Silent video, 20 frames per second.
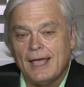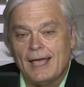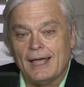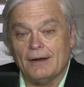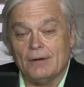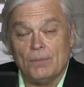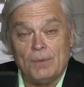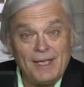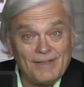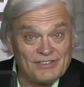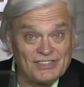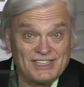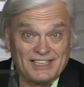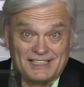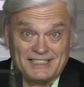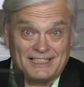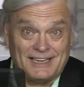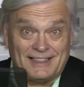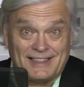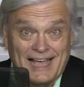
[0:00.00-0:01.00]
and we have
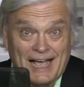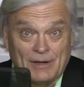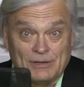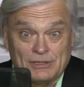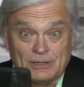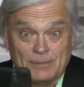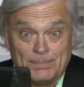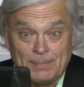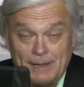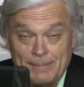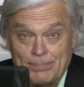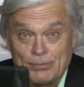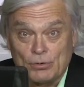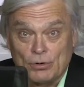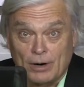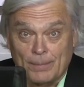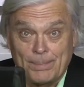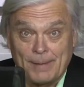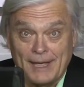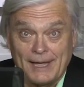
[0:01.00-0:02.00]
sixty thousand 60,000 people
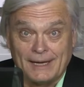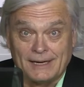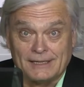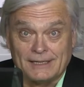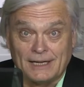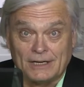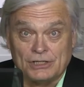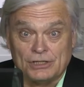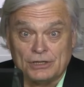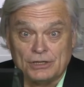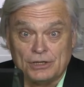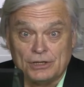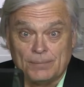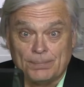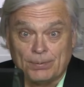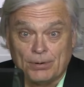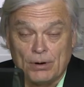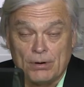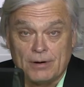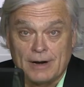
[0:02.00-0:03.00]
who are paying attention to the
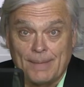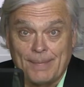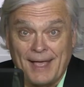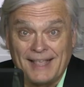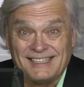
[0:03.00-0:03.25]
program.